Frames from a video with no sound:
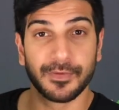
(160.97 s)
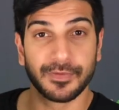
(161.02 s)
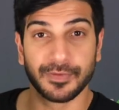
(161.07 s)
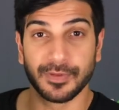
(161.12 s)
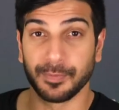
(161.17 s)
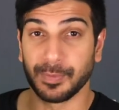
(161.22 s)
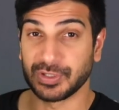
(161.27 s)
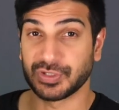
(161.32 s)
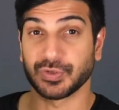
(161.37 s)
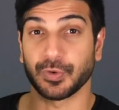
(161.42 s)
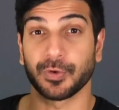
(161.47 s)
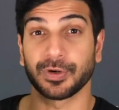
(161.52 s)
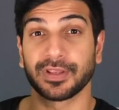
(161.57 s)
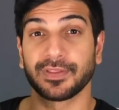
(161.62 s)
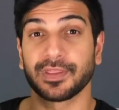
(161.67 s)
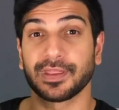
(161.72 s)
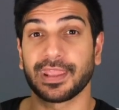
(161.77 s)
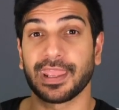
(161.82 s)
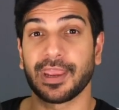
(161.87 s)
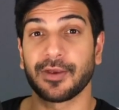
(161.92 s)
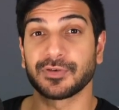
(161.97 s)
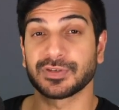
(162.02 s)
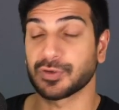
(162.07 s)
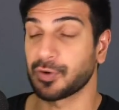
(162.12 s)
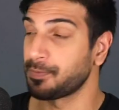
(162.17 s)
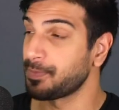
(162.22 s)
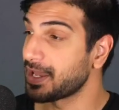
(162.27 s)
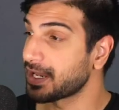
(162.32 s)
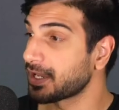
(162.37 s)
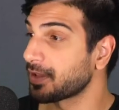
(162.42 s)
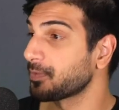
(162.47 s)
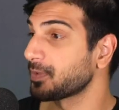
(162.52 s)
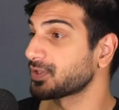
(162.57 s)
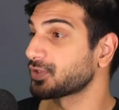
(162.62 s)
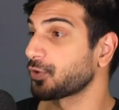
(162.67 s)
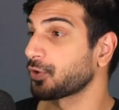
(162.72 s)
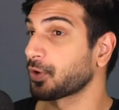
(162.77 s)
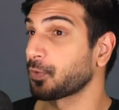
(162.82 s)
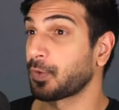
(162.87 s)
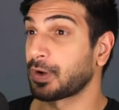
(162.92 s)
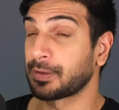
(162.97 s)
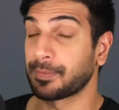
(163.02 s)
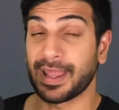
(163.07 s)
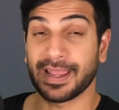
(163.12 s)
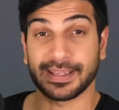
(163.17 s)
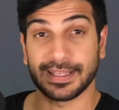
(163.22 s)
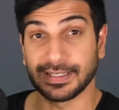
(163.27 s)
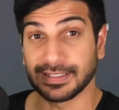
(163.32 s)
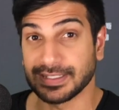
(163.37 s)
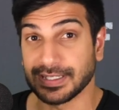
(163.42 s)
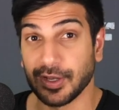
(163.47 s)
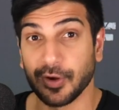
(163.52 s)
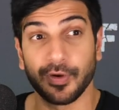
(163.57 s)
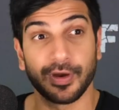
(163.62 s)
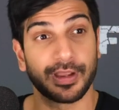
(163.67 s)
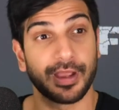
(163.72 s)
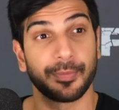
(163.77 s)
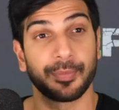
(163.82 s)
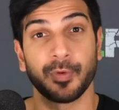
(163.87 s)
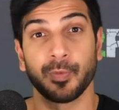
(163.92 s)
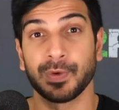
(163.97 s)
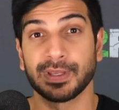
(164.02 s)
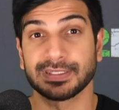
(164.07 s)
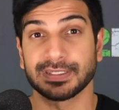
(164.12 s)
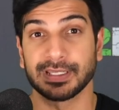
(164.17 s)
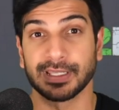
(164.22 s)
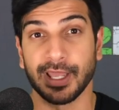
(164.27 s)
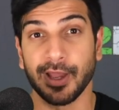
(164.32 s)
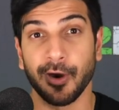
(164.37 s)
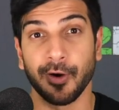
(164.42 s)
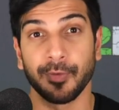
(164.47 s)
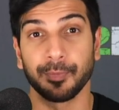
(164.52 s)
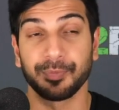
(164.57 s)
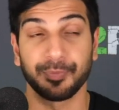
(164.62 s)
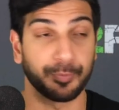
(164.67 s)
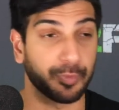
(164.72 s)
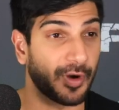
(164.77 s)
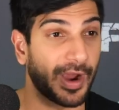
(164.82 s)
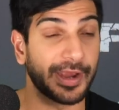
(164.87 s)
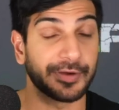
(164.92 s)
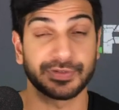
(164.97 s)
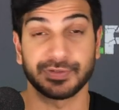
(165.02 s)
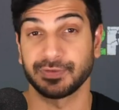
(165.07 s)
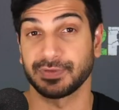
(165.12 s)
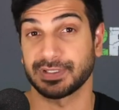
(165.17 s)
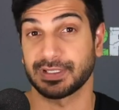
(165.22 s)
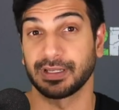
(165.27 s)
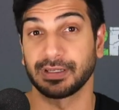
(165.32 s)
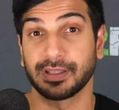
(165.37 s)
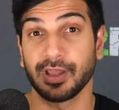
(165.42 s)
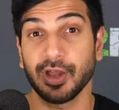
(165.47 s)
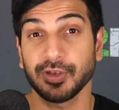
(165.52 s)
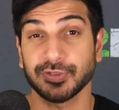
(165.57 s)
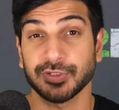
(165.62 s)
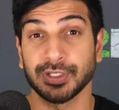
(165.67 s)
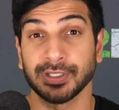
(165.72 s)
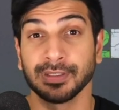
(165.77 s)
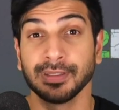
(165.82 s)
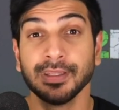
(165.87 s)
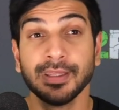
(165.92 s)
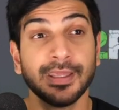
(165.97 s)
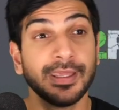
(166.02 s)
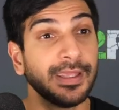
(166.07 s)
the majority of the carries or making him the starting running back until a couple weeks ago, prior to his concussion.